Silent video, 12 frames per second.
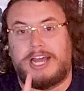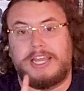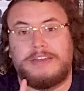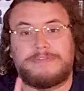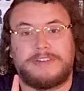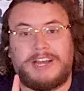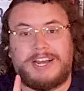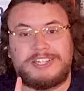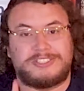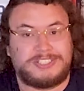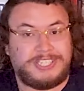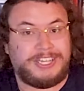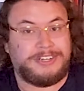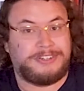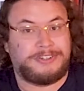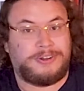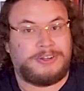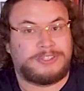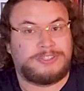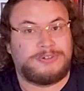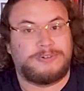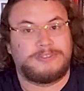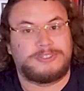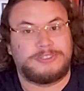I have not seen Dog
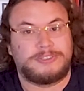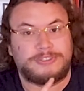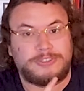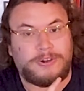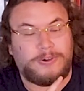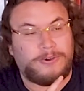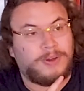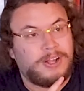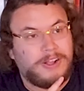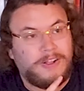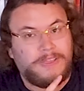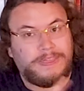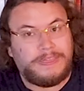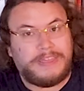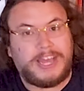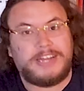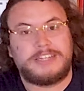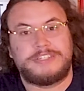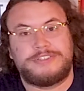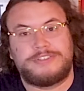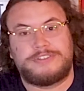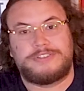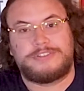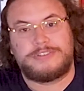Soldiers, so that
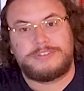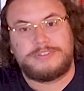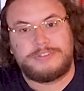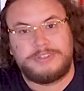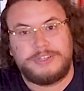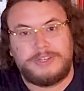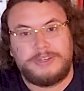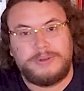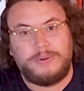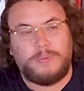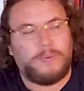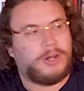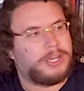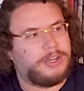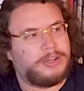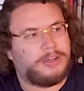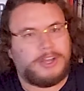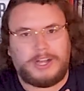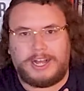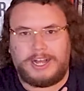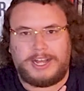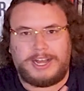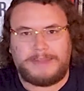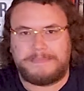is one
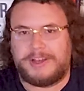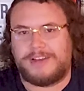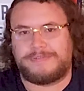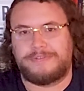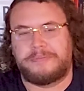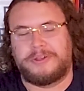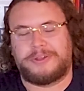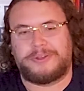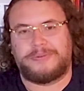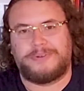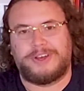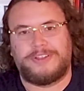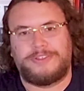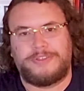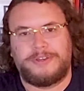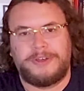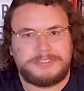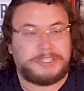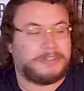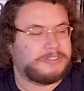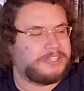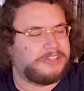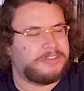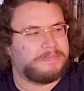I'm not familiar with. So,
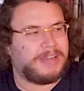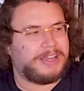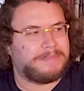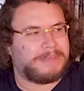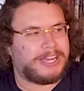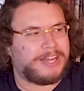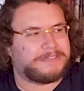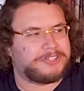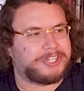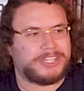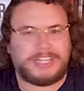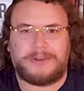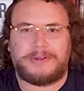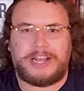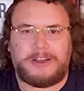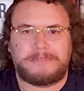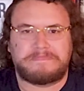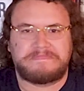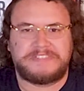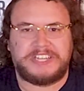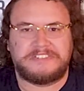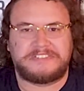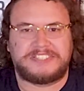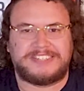yeah, might have to check that one out.
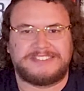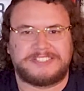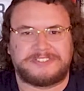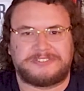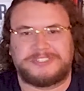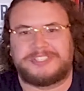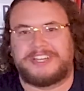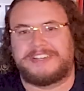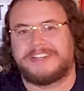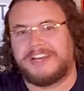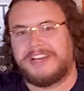Sounds interesting.